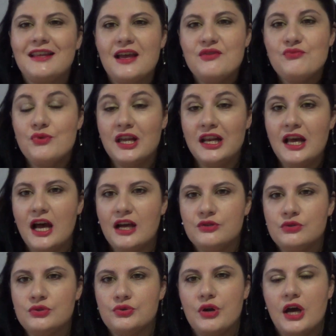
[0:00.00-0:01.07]
I really
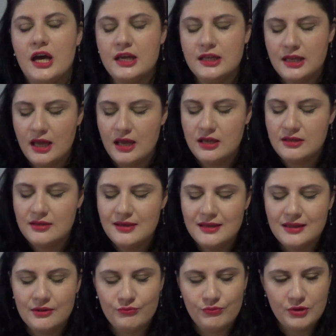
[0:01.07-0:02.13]
had to try it, and
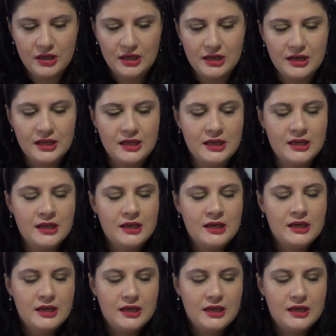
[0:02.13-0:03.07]
it really